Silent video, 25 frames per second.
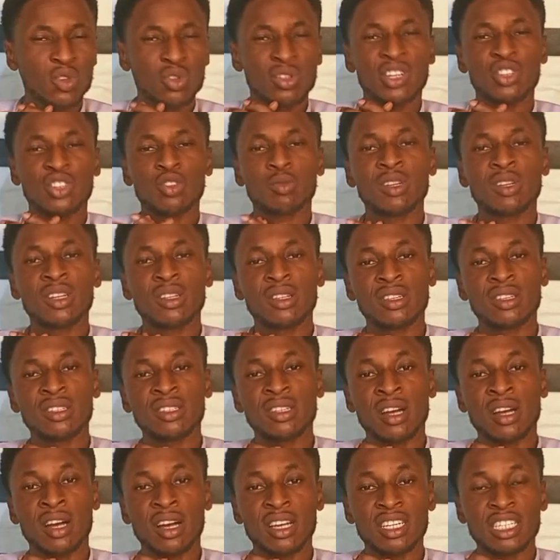So there's so many
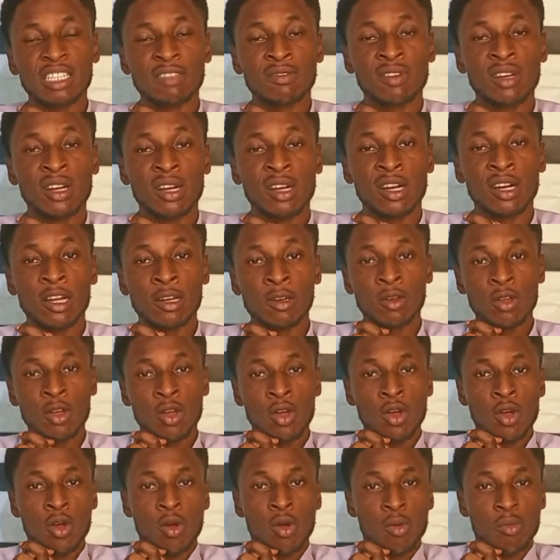things that cassava
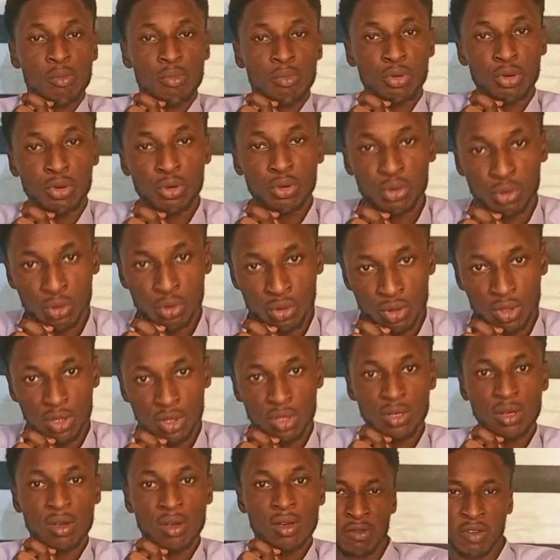can
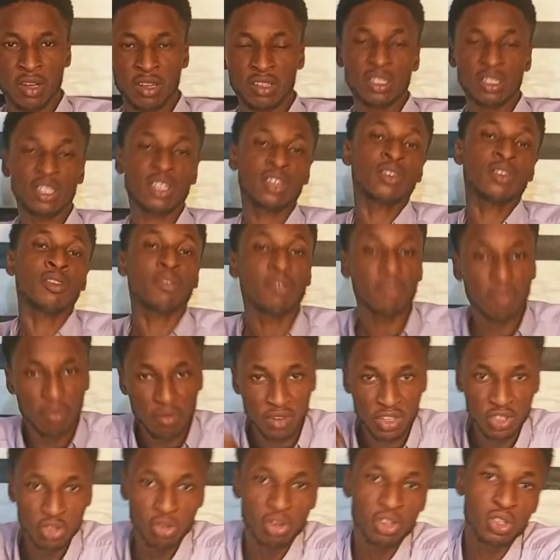produce. So if you are thinking of
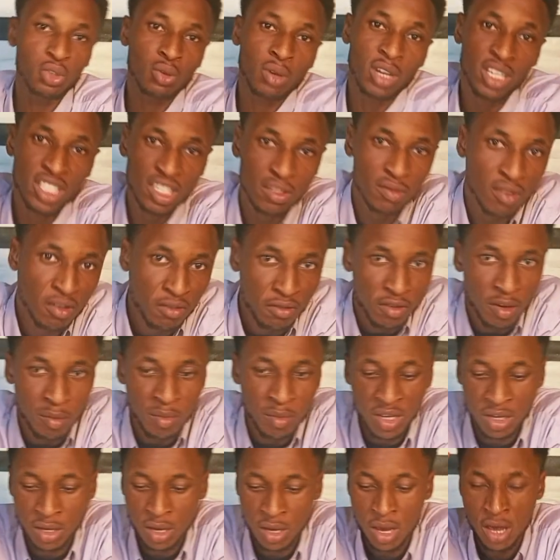venturing into cassava
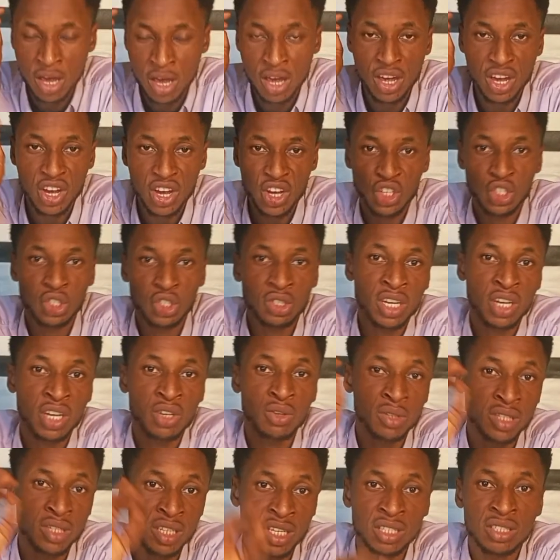farming, ensure that
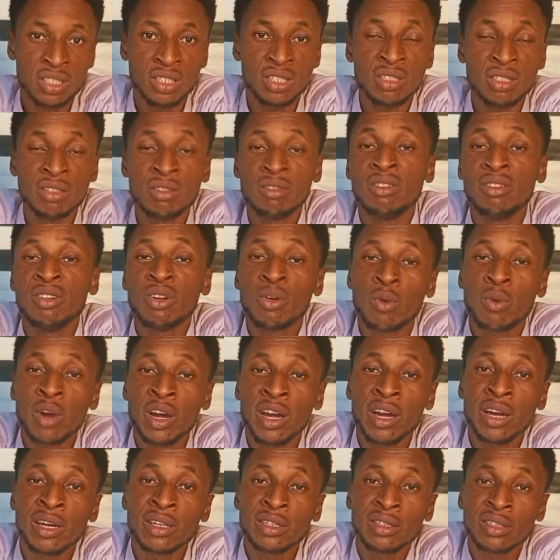you get the
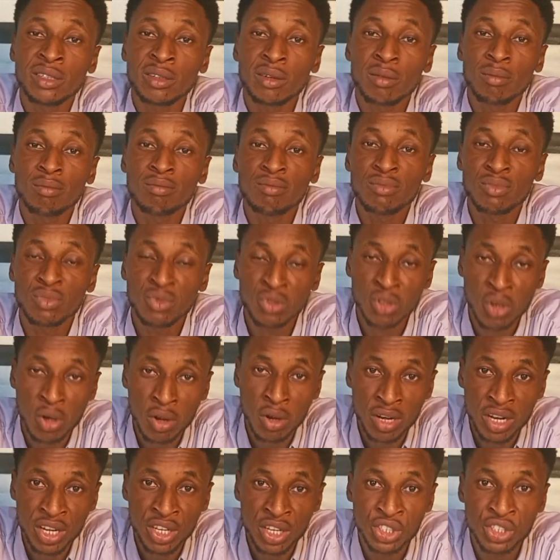required
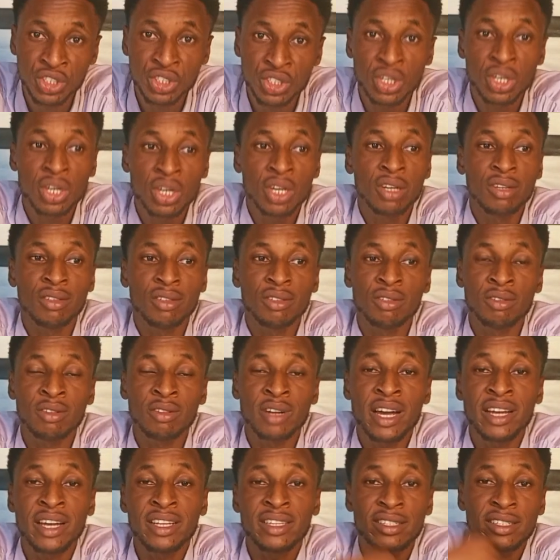knowledge, the
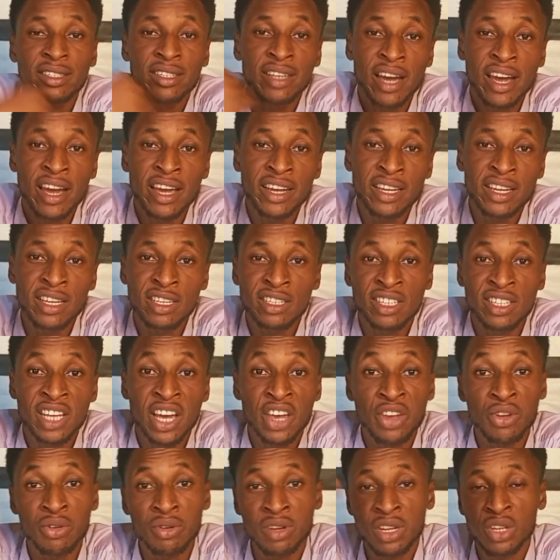right guidance
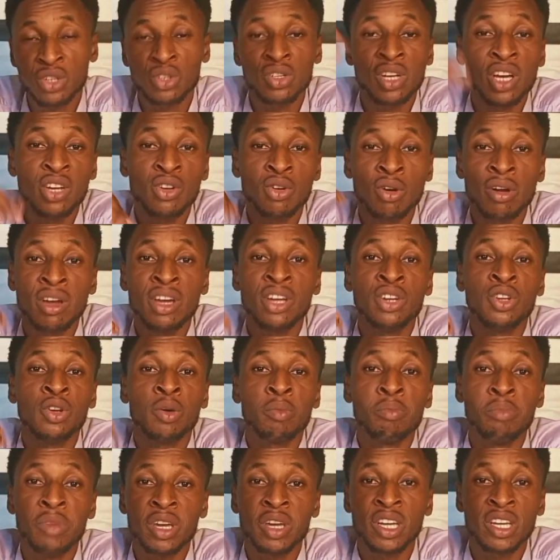that you need so that you don't end
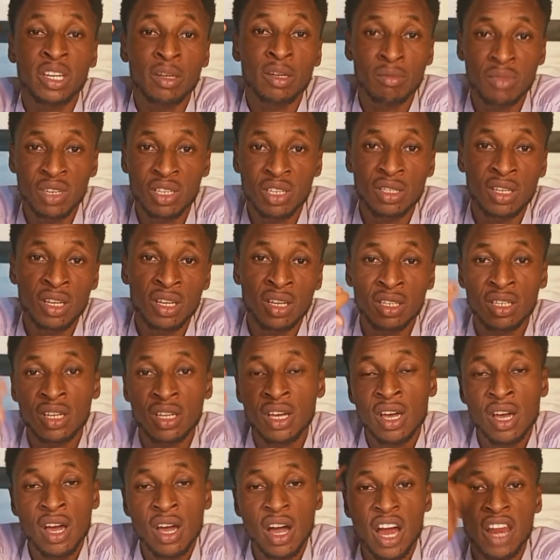up making mistakes.
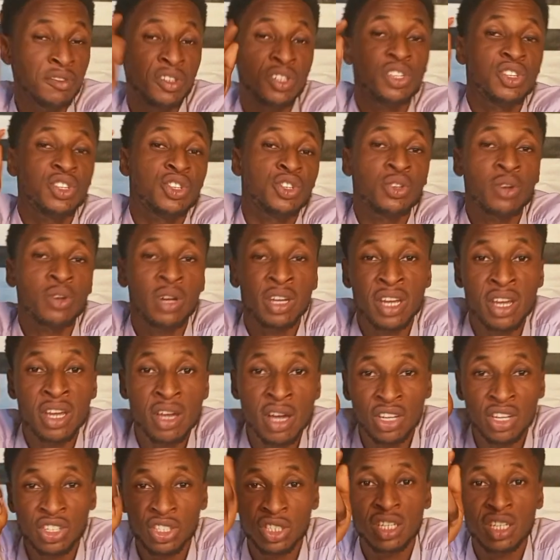If this is you and then
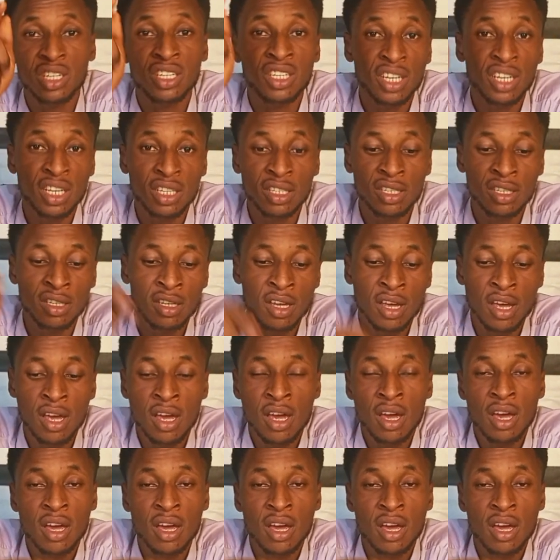you're interested in getting